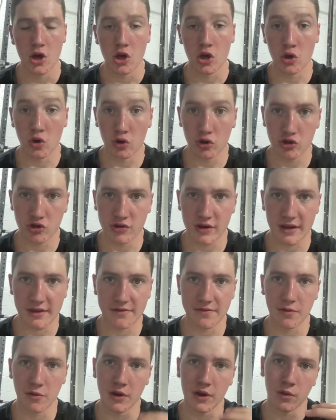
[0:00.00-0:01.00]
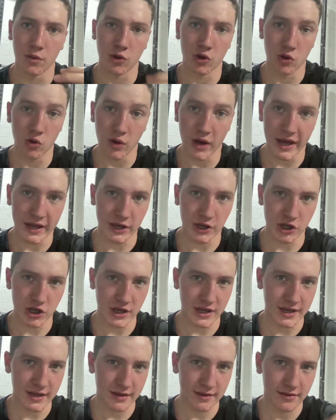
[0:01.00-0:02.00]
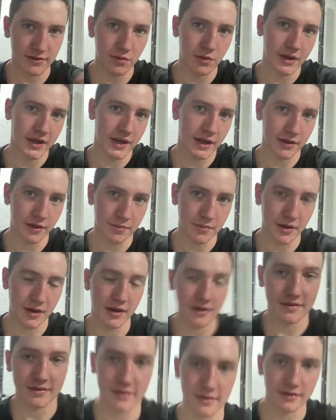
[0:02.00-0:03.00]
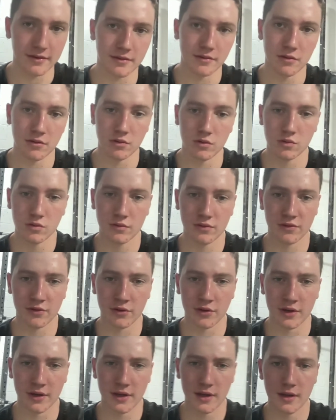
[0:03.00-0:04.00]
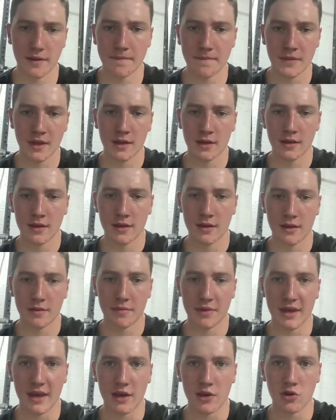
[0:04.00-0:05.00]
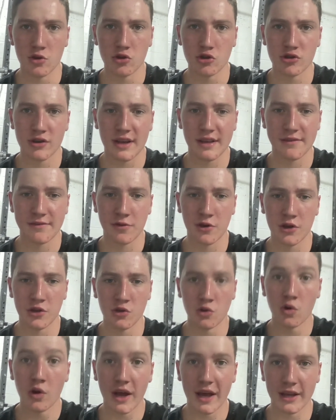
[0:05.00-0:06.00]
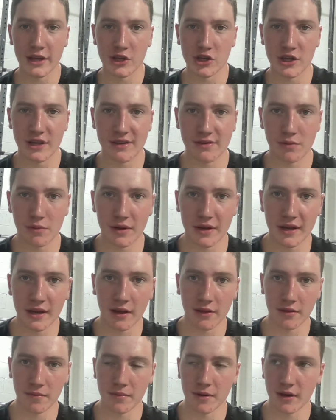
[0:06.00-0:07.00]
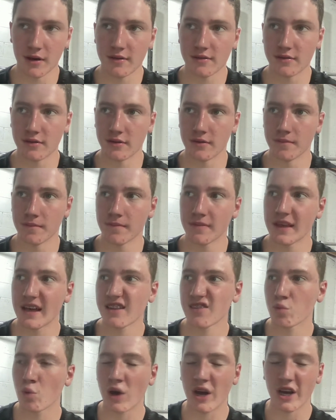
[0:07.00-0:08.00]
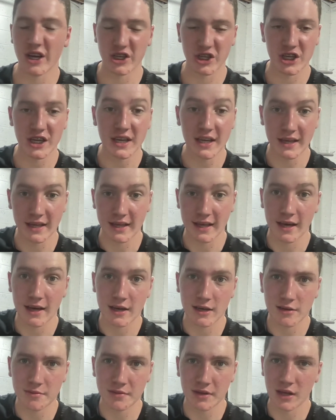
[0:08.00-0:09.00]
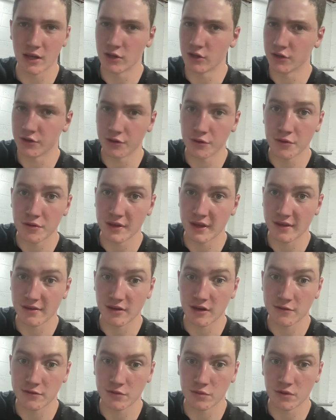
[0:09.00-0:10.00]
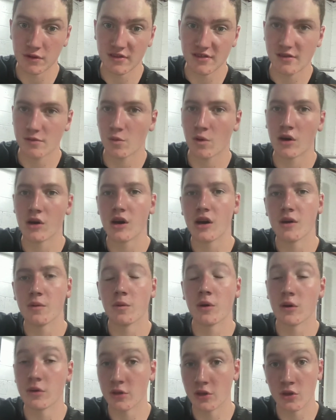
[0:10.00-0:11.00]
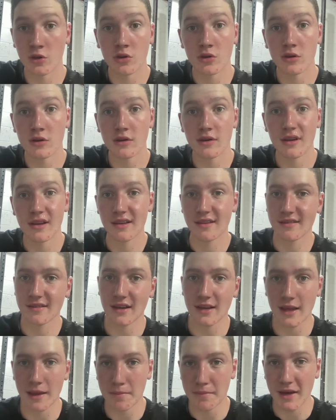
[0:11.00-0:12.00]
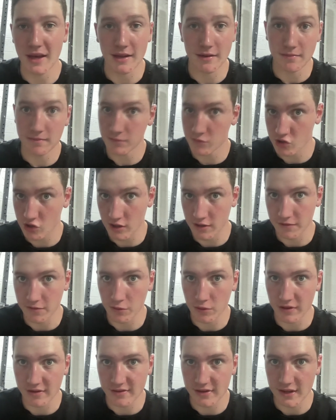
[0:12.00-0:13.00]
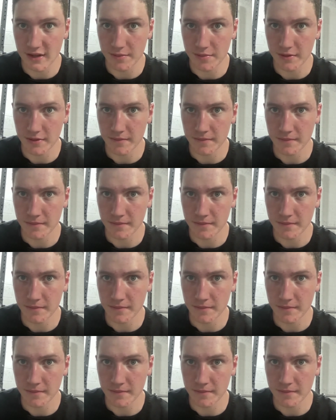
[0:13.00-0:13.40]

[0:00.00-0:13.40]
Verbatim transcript: you're transferring your energy to another person. Oh, sorry. But yeah, you're transferring your energy to another person. That's why she can get up and do things afterwards while, while you're stuck in bed trying to fall asleep.